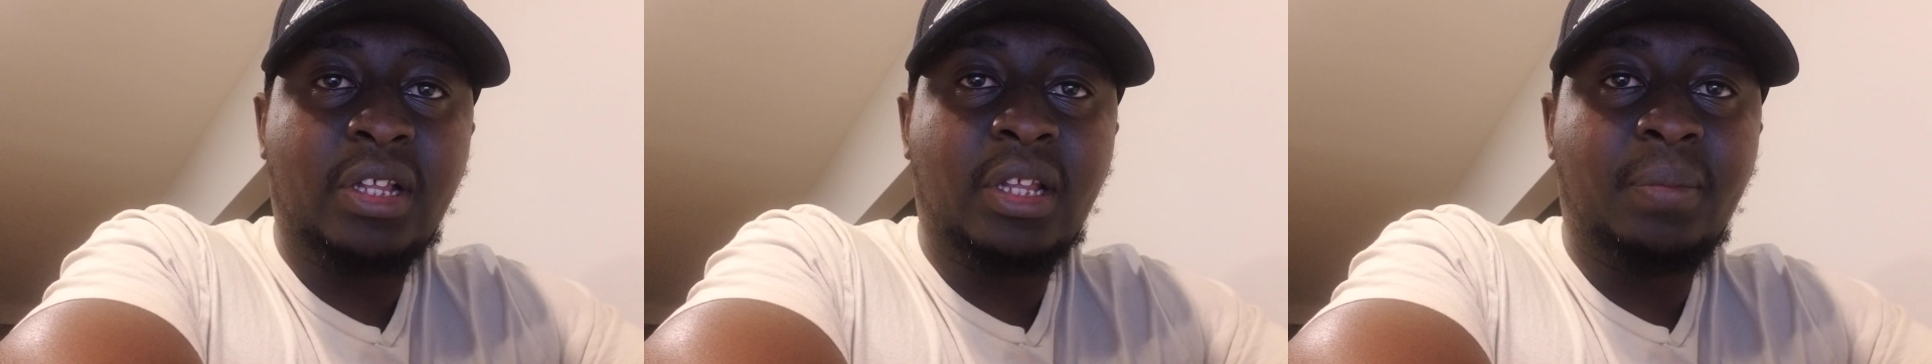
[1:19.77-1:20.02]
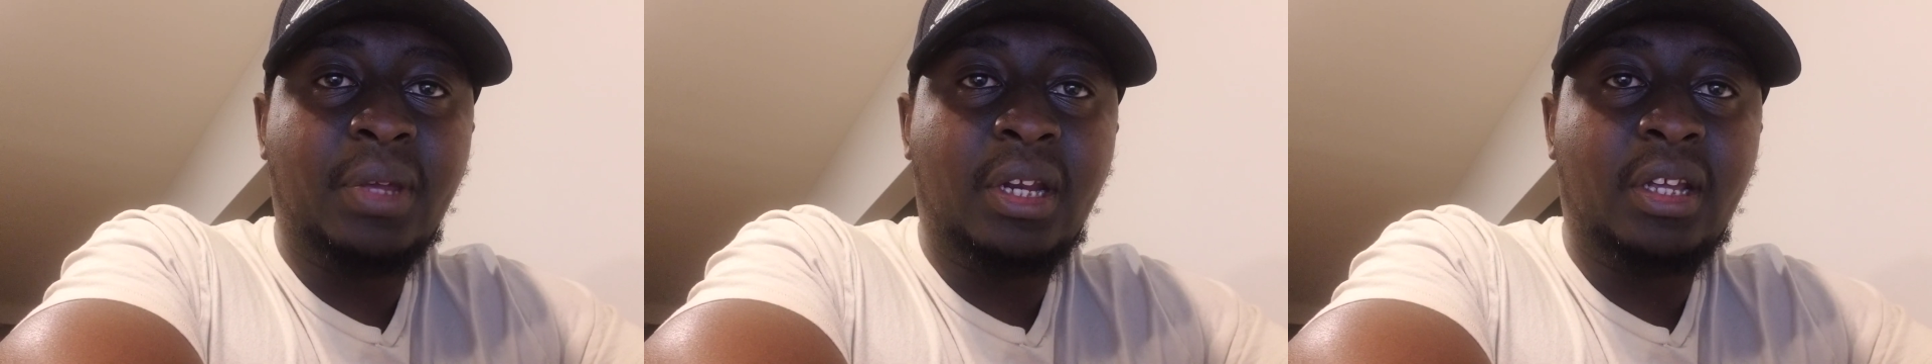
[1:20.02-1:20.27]
the
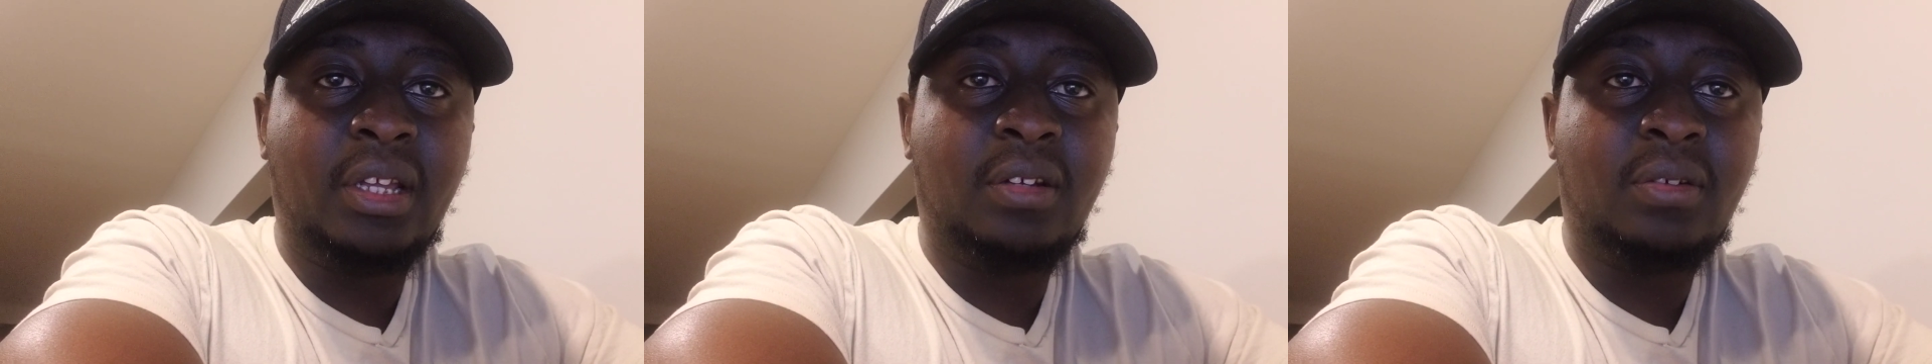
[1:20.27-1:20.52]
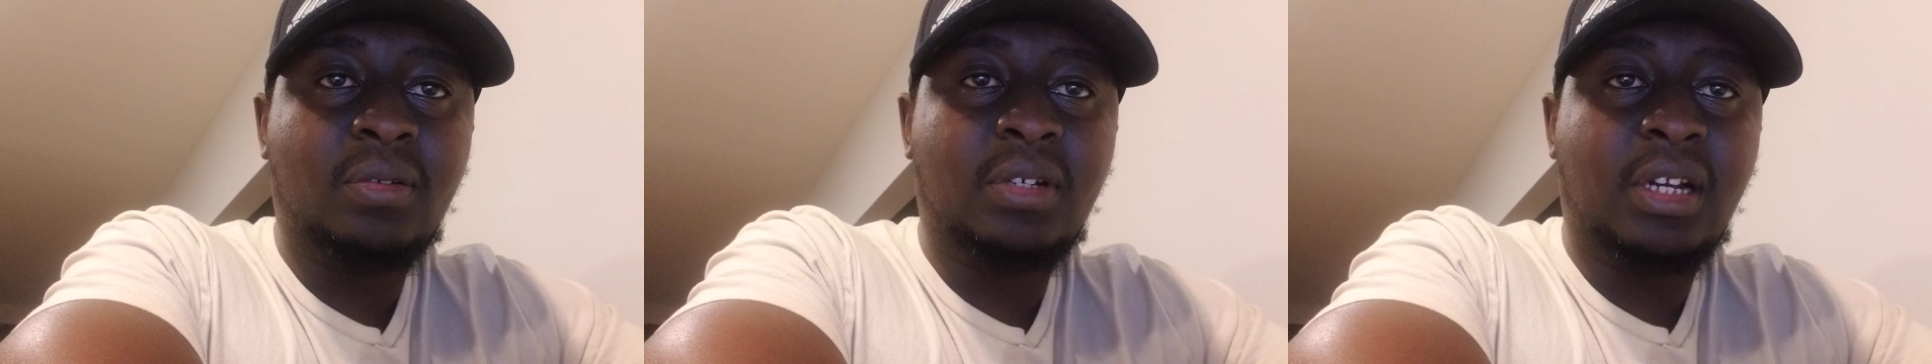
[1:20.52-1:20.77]
meeting
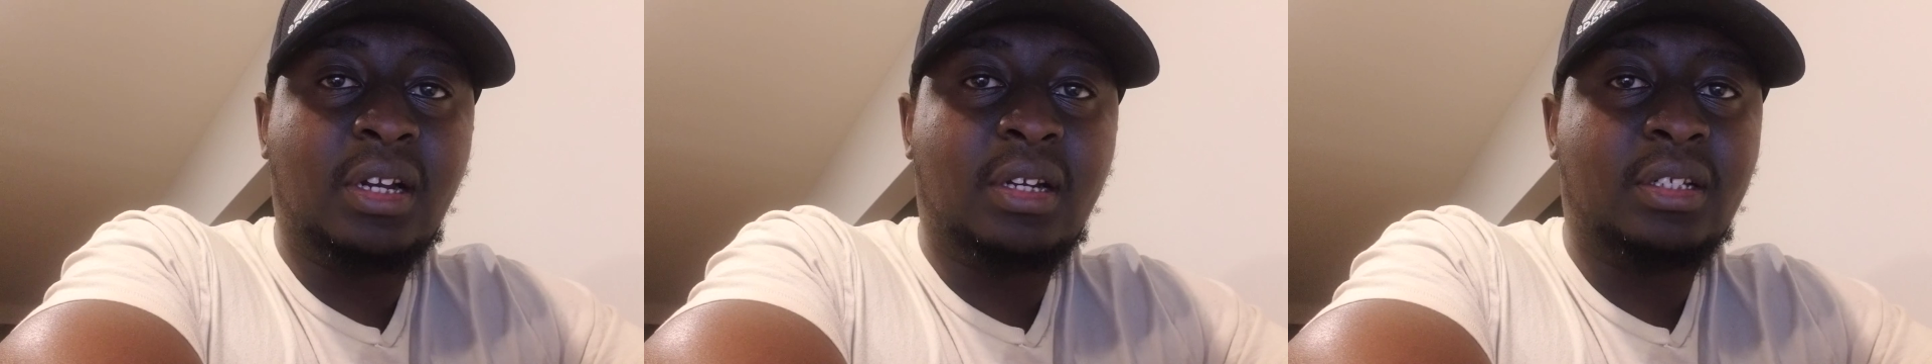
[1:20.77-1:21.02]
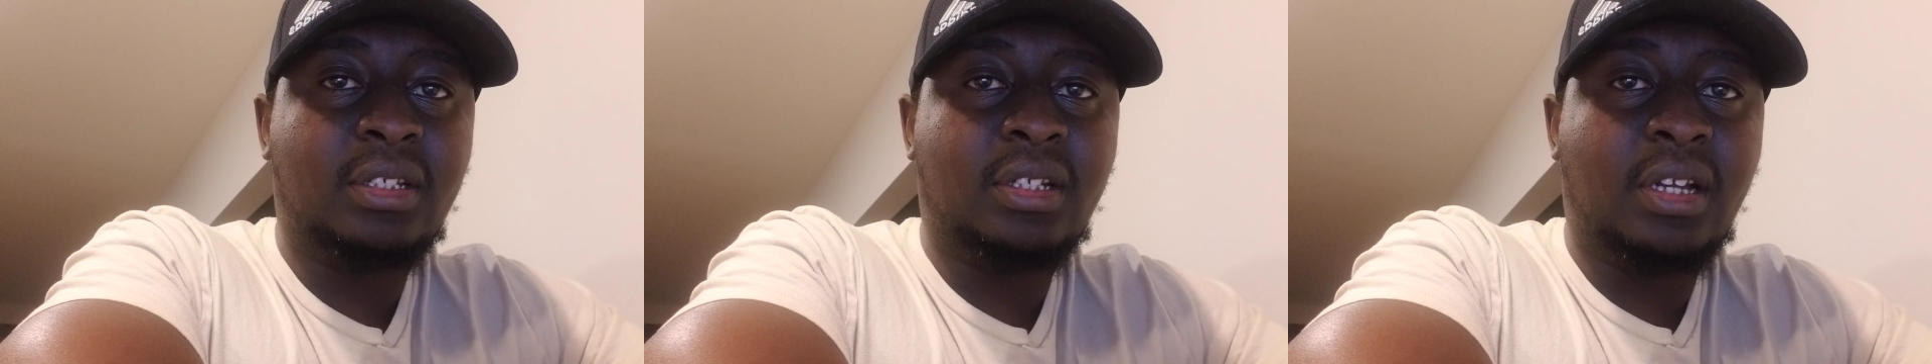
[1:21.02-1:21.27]
include an
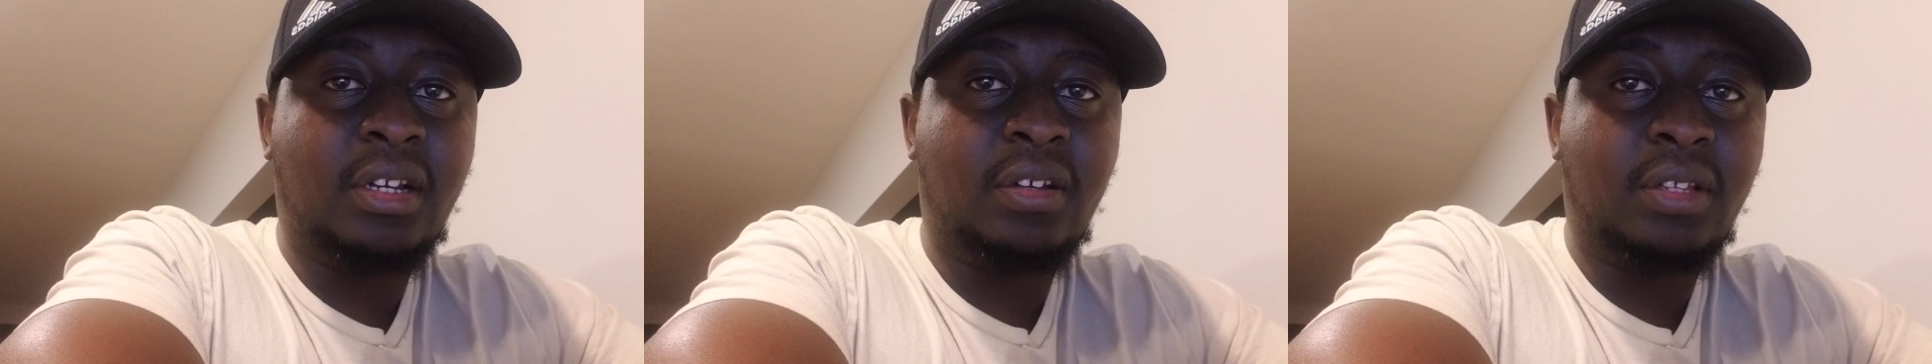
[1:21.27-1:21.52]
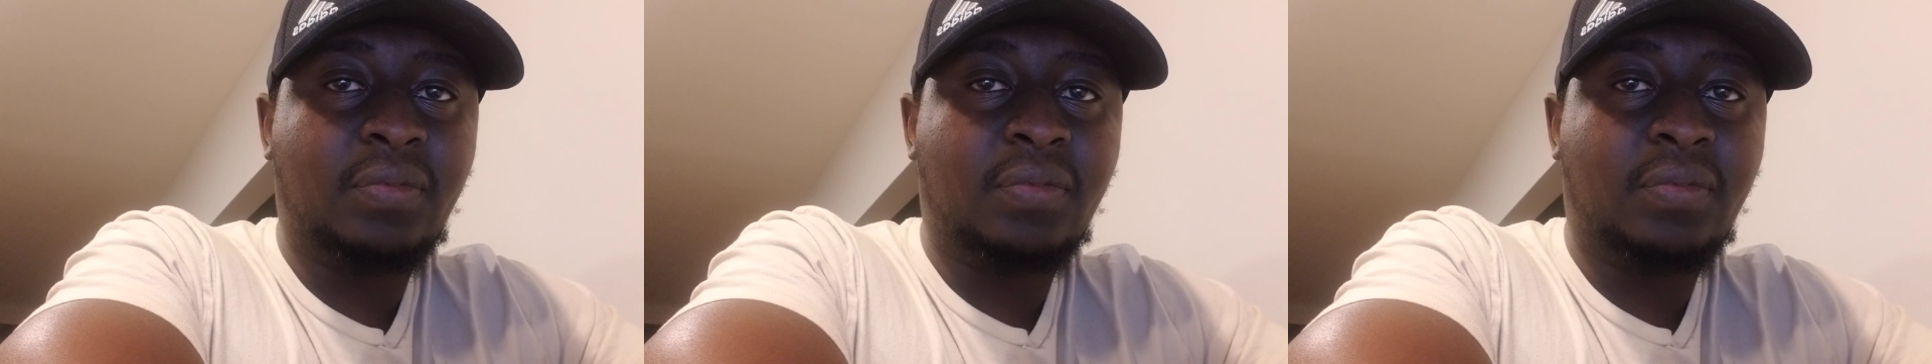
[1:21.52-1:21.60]
understanding of the